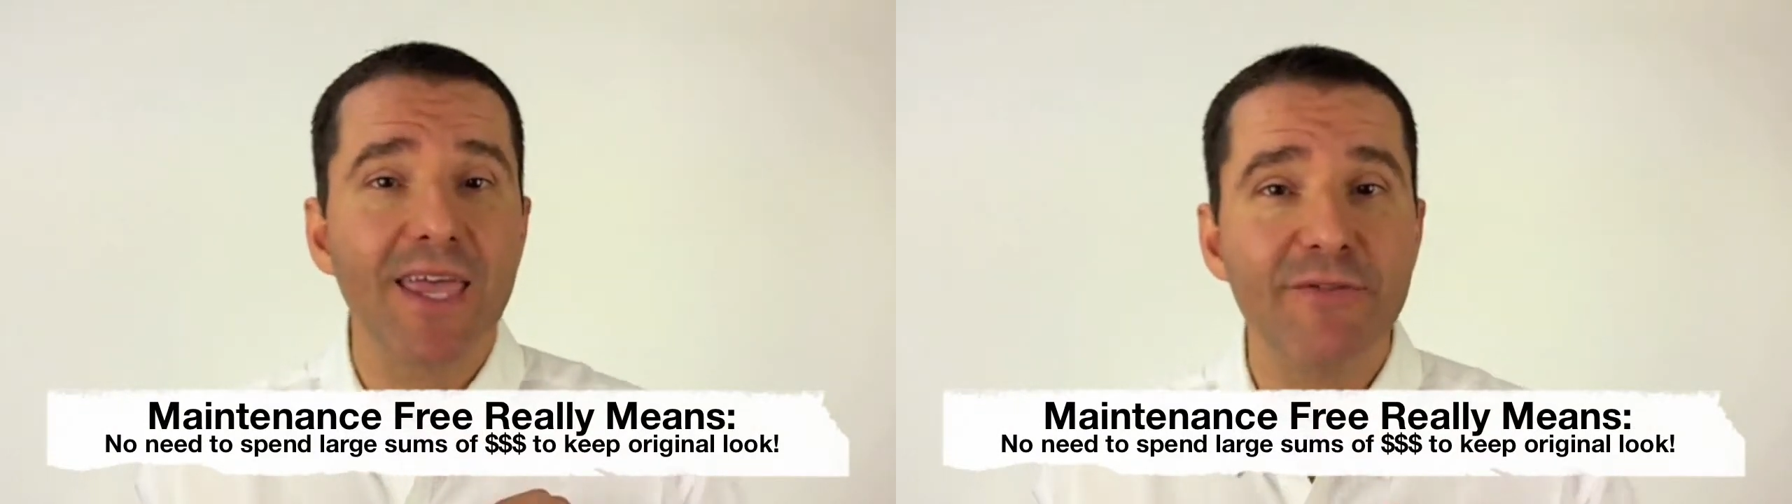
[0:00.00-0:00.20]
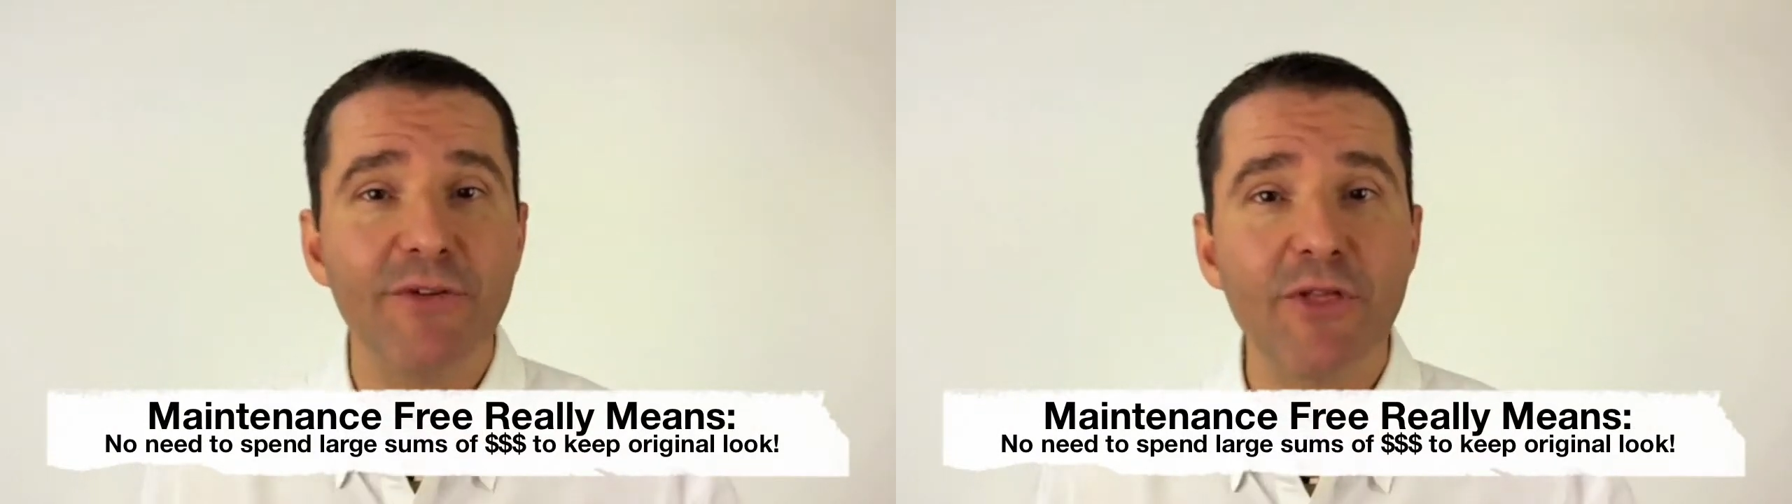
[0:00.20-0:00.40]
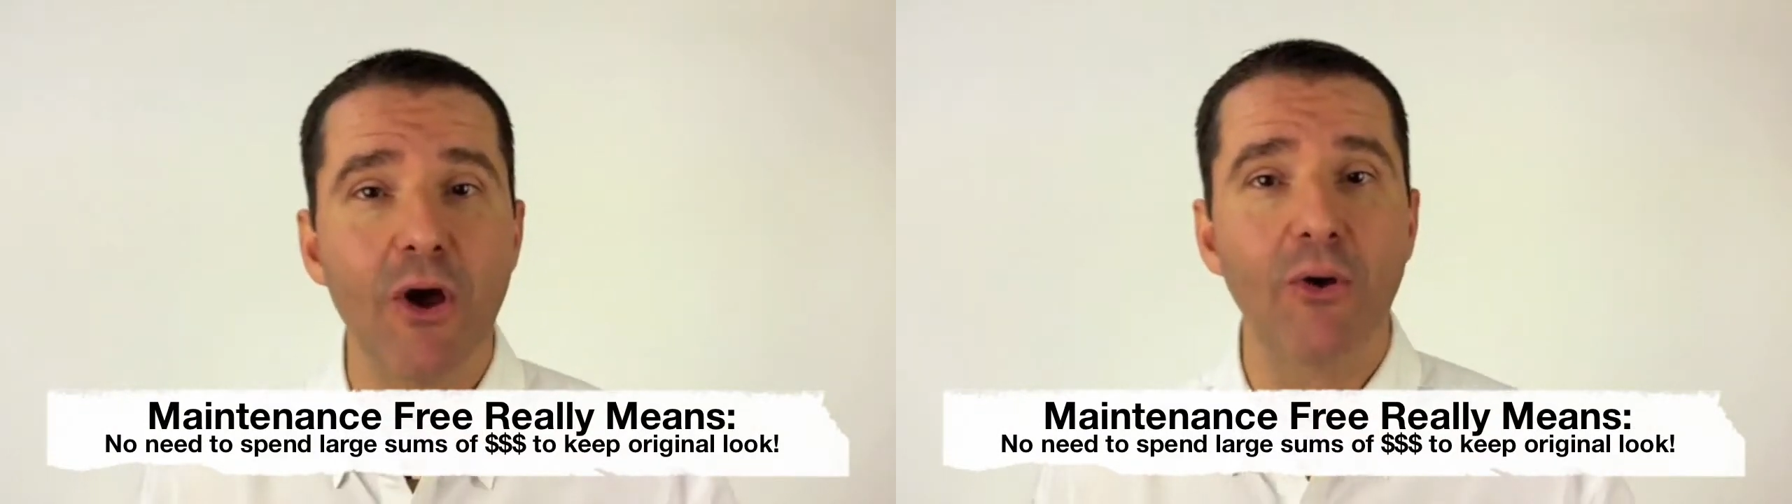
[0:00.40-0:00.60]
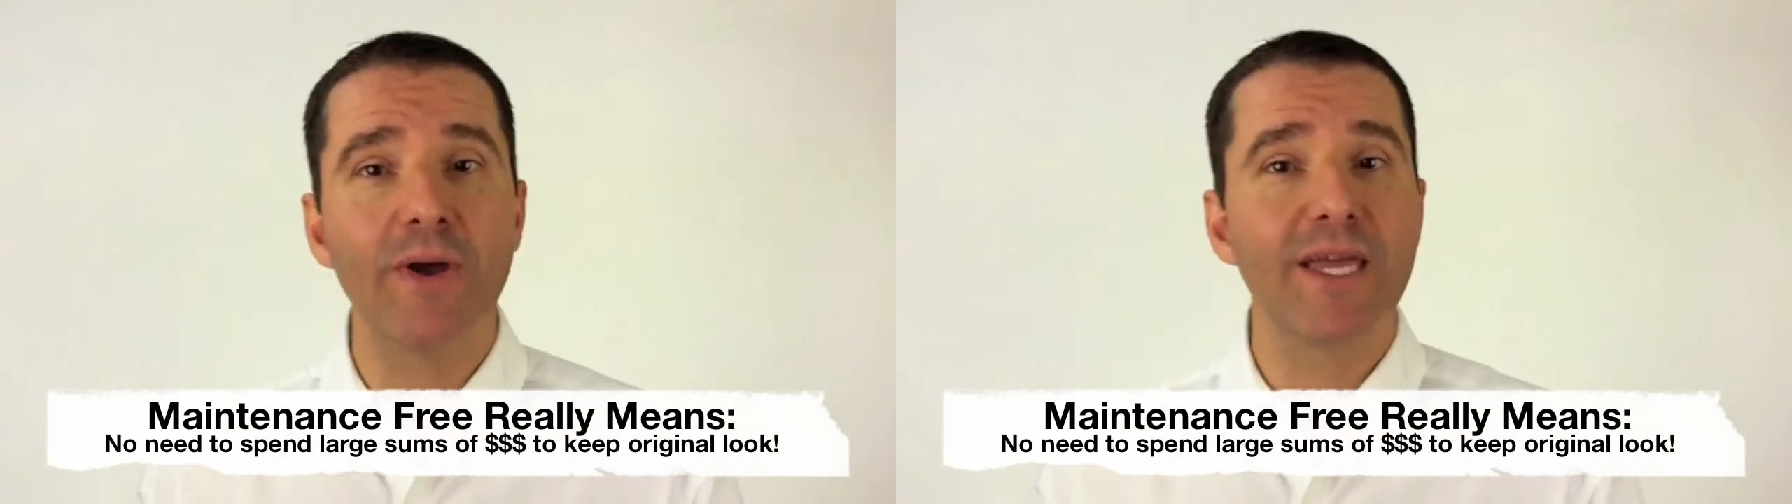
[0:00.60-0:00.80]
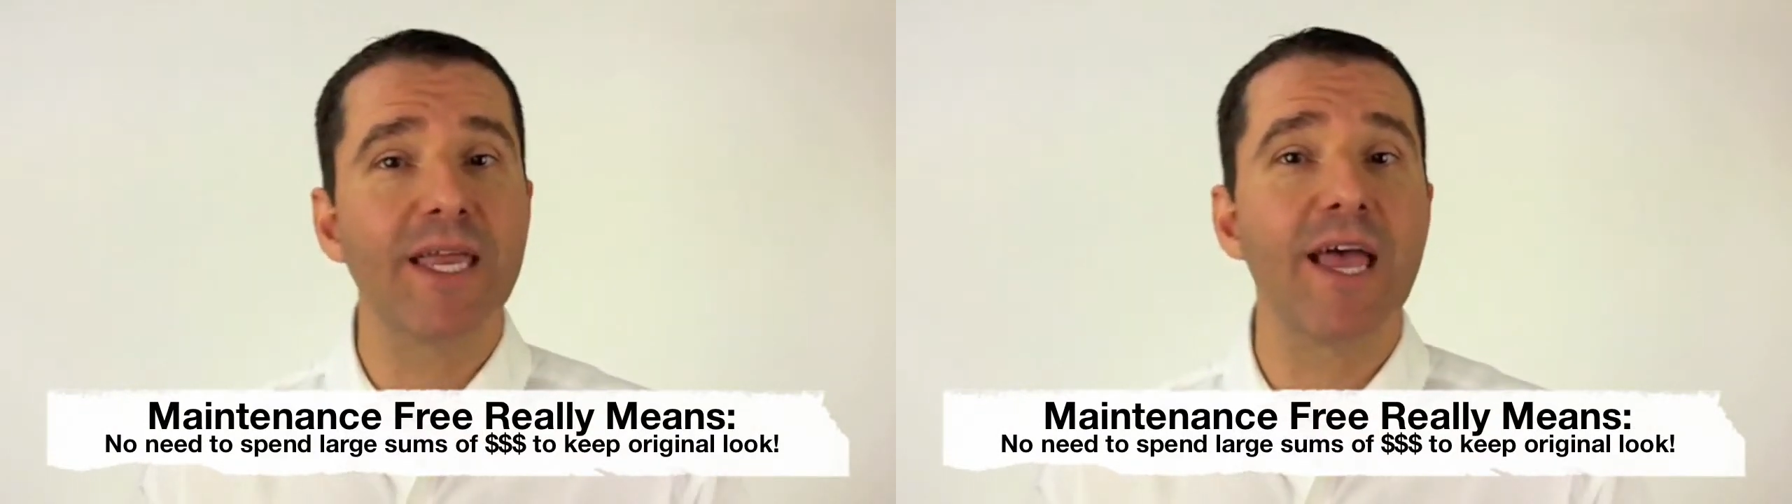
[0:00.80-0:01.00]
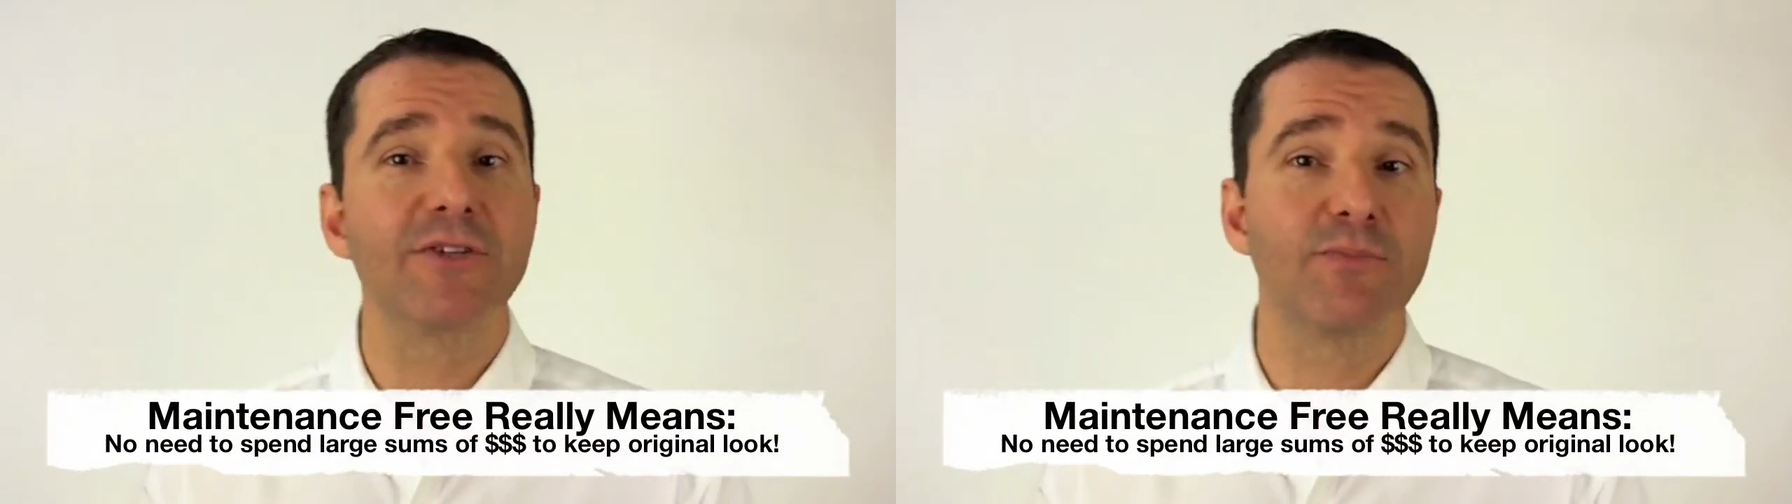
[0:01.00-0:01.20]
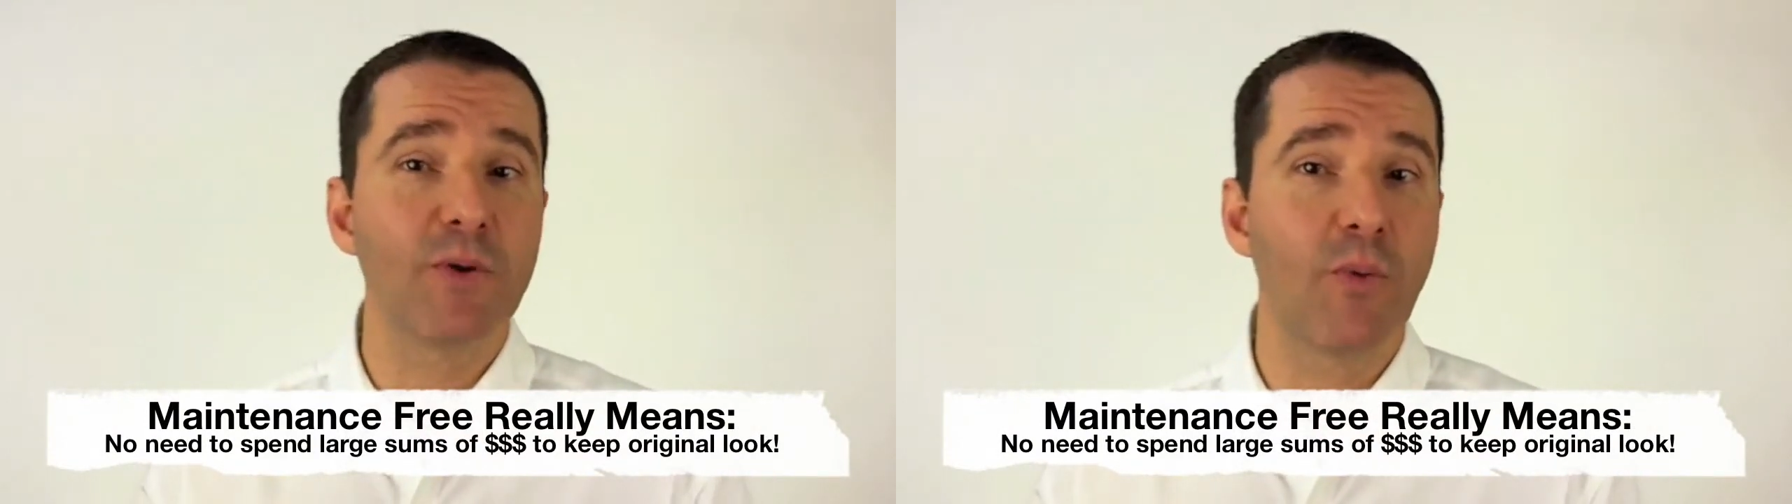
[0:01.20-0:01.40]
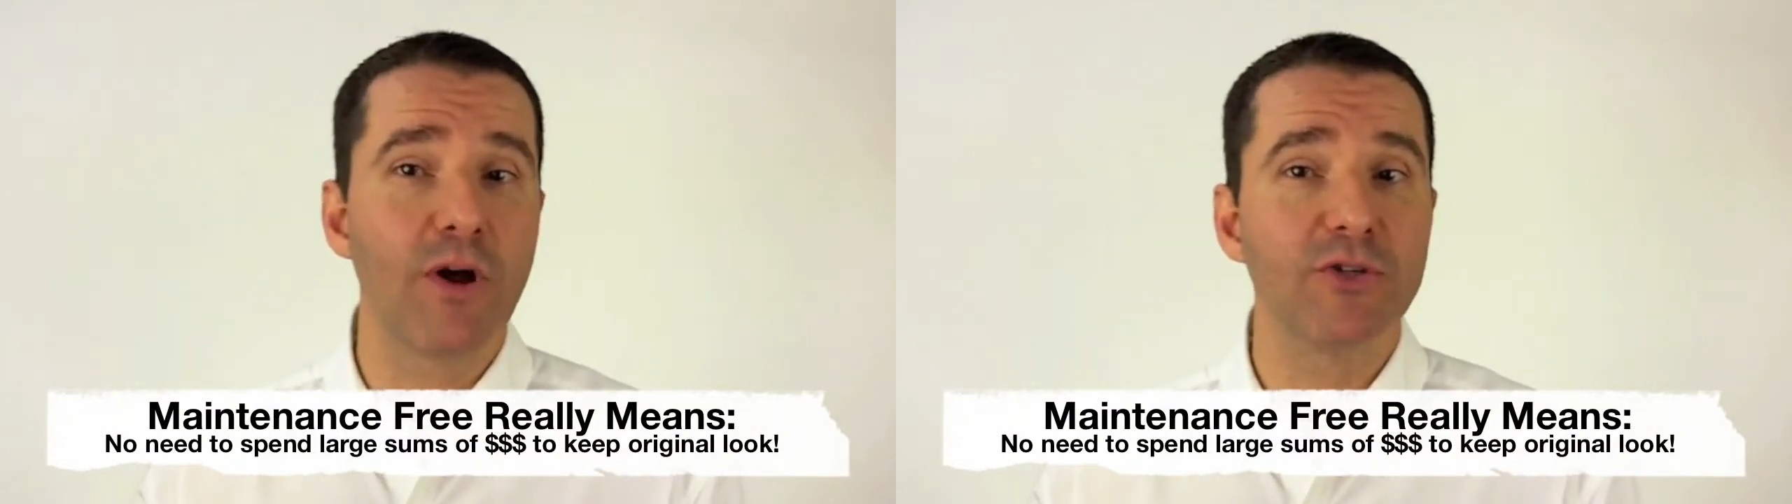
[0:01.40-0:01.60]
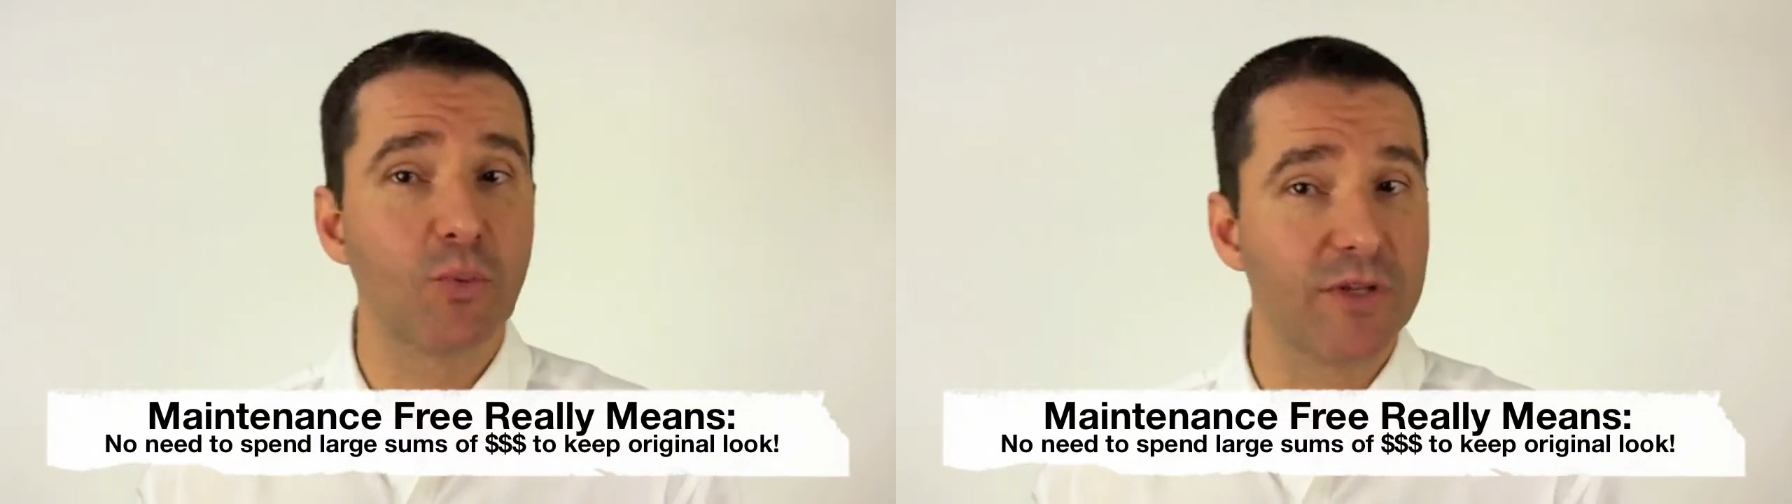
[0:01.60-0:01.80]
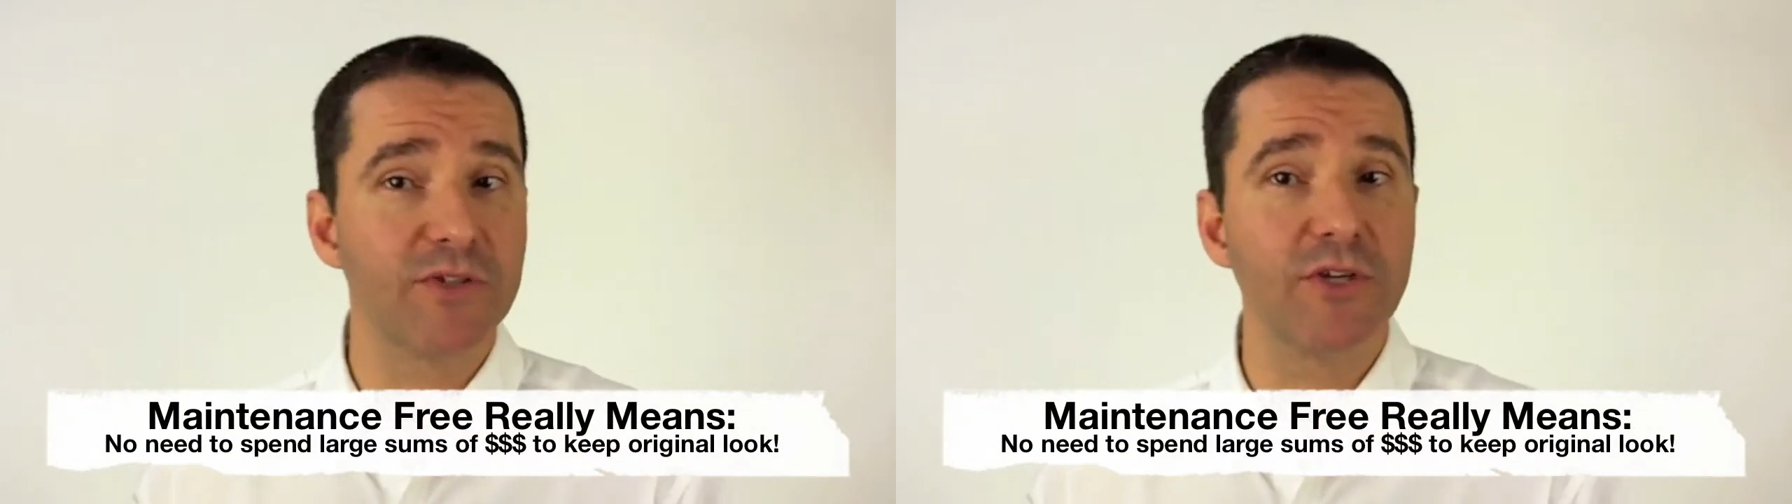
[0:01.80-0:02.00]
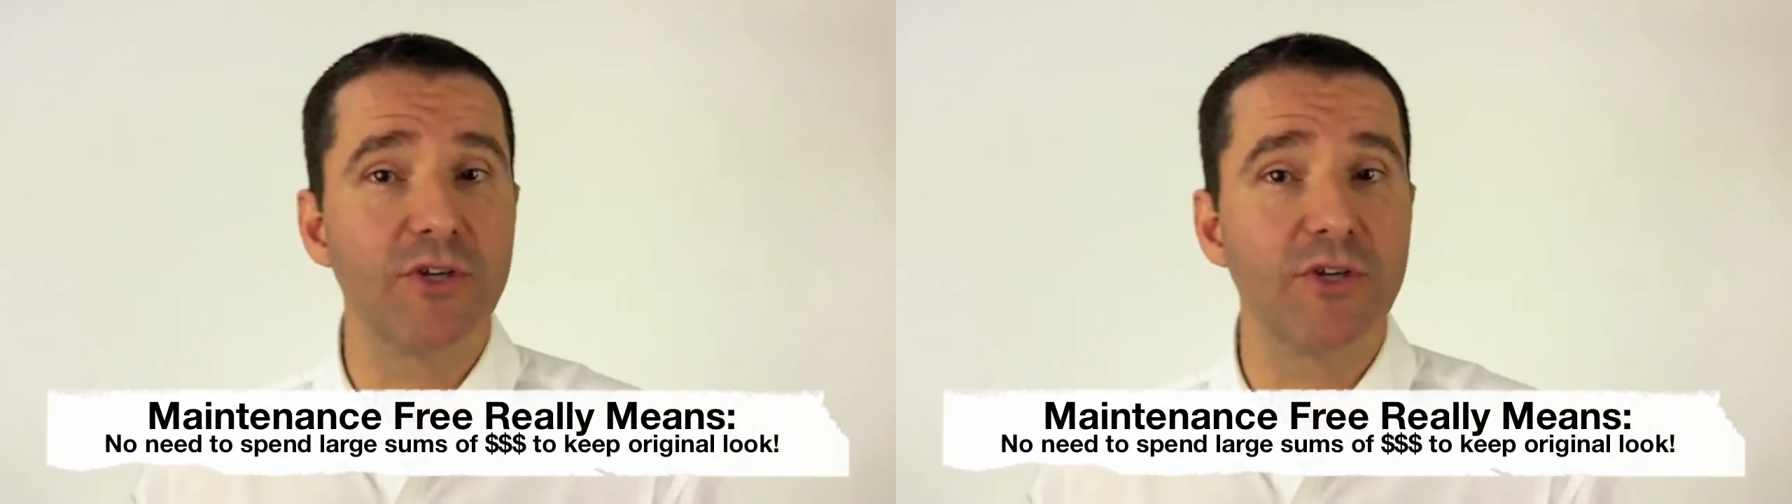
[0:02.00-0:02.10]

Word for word: even though it has to be washed once